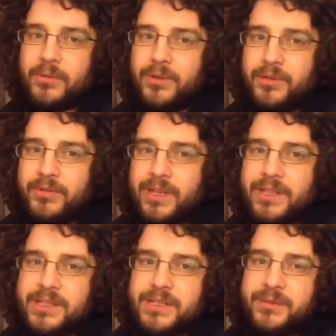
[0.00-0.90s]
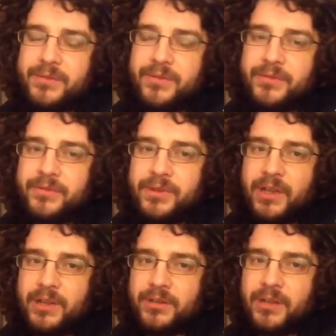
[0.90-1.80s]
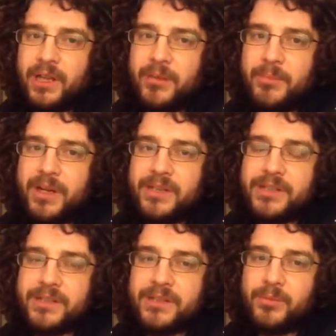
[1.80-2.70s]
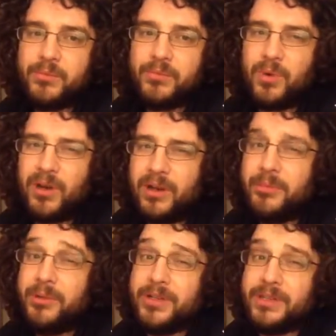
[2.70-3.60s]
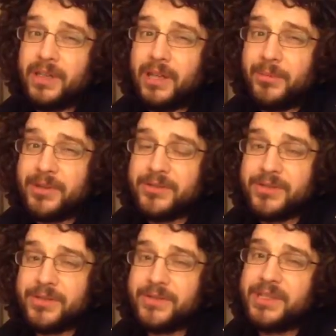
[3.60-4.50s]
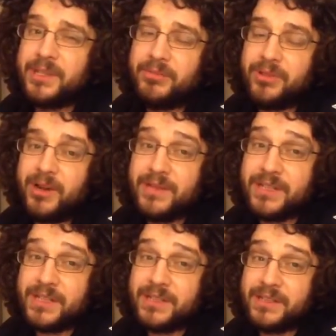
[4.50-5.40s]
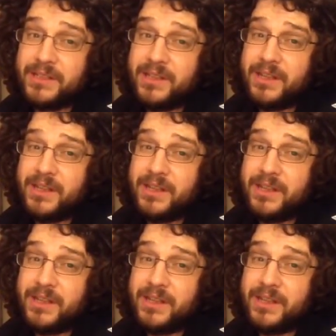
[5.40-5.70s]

good a relationship you have with your line manager, and what kind of person that line manager is. Obviously, in the private sector,